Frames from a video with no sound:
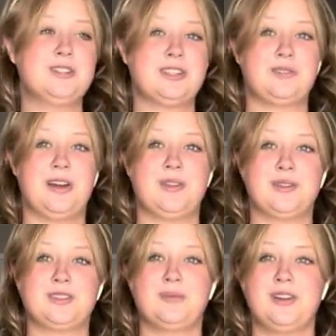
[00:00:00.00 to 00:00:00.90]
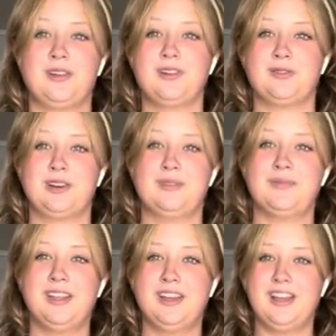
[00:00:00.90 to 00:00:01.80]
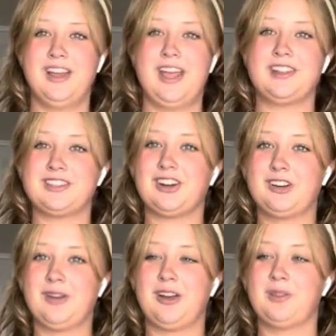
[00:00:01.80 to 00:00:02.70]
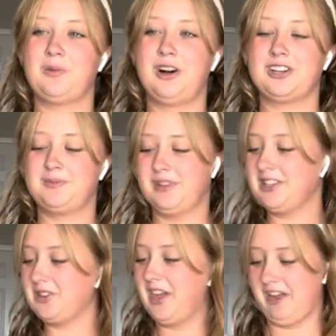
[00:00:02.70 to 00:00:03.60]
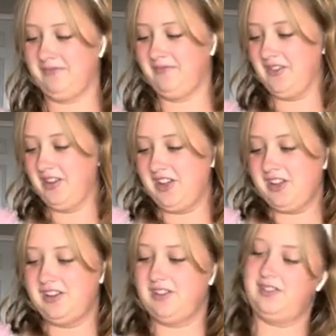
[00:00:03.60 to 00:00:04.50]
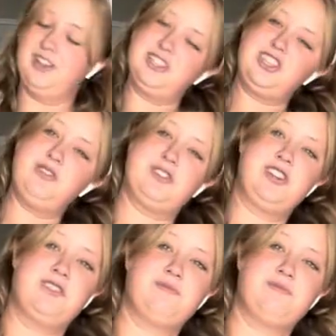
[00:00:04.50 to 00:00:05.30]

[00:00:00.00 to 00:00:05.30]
So now there is mud all over it and it's not coming out of the wash, but that's okay. It's cute still.